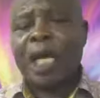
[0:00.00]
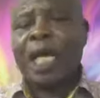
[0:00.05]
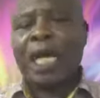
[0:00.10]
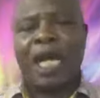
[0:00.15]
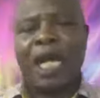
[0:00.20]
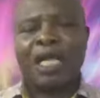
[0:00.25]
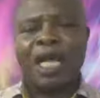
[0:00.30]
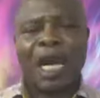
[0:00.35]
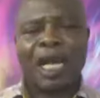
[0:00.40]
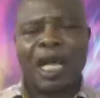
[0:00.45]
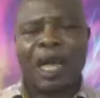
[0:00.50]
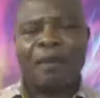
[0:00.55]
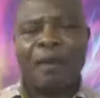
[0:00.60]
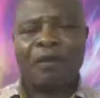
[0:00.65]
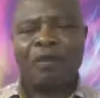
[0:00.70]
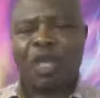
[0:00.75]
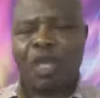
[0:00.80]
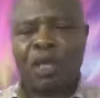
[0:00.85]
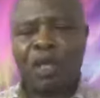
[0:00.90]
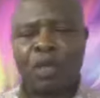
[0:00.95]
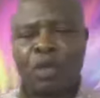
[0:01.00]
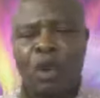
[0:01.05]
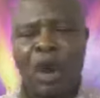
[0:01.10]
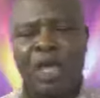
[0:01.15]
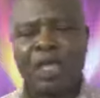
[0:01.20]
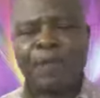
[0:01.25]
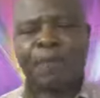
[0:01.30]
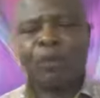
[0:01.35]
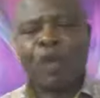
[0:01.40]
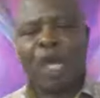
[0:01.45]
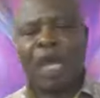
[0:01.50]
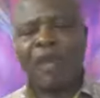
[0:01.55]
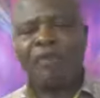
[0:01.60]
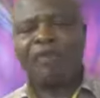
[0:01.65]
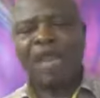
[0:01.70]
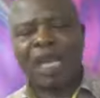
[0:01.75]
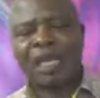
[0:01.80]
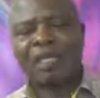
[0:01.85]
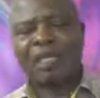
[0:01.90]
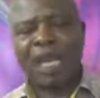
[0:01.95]
In the name of Jesus Christ,
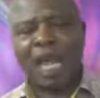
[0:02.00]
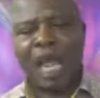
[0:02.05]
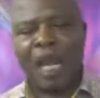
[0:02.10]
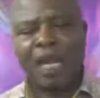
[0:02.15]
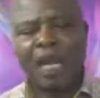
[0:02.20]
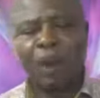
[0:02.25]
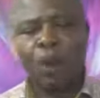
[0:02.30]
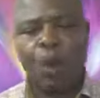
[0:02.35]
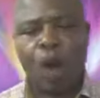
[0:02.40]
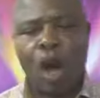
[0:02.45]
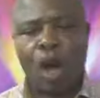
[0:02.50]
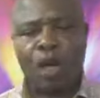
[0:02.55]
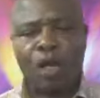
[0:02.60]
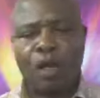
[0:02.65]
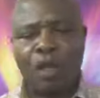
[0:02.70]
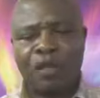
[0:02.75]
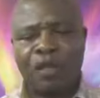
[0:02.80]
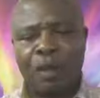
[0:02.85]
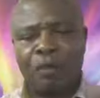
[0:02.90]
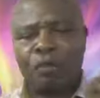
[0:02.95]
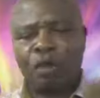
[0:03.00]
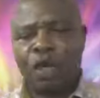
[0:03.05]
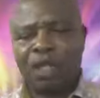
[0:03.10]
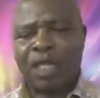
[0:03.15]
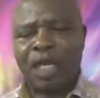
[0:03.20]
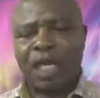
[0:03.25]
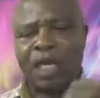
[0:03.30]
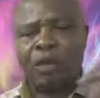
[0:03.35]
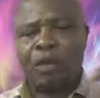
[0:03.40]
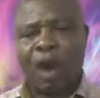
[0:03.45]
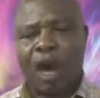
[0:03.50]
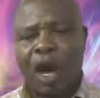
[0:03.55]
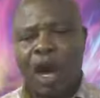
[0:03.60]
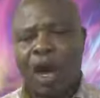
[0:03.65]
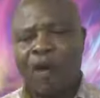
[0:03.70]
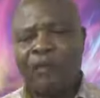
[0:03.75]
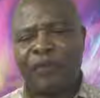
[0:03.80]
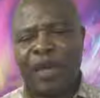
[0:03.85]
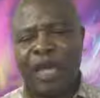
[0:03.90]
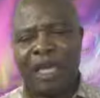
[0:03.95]
if there is anyone using muti in your
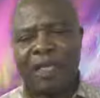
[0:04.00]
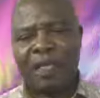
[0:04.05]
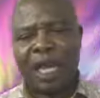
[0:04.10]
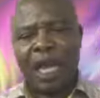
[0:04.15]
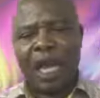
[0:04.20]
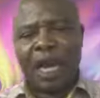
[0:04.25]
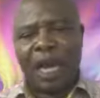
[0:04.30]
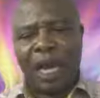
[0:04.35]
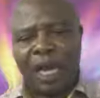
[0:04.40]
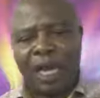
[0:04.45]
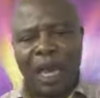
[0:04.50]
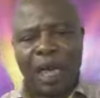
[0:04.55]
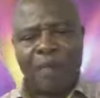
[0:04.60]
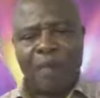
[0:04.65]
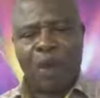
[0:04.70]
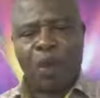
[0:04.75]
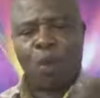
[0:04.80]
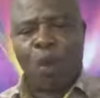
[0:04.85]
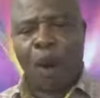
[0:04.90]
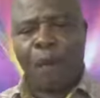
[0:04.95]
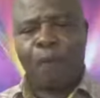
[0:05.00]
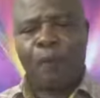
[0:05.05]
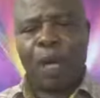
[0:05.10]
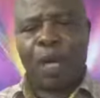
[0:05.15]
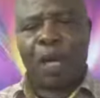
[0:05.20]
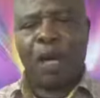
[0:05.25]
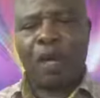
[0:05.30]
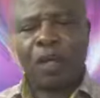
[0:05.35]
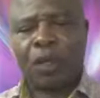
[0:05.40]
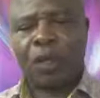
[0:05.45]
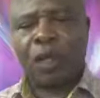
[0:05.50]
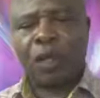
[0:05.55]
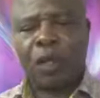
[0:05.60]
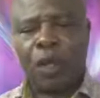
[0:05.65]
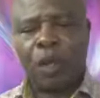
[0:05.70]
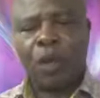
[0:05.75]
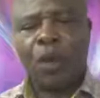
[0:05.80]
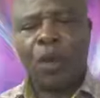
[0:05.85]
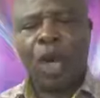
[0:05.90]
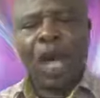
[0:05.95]
office, claiming what belongs to
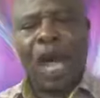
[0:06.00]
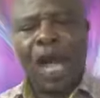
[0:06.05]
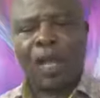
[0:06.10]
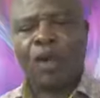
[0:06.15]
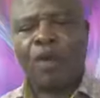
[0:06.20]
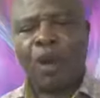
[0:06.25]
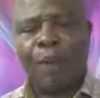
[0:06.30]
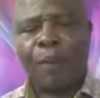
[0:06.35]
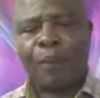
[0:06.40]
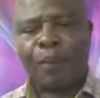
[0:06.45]
you and you are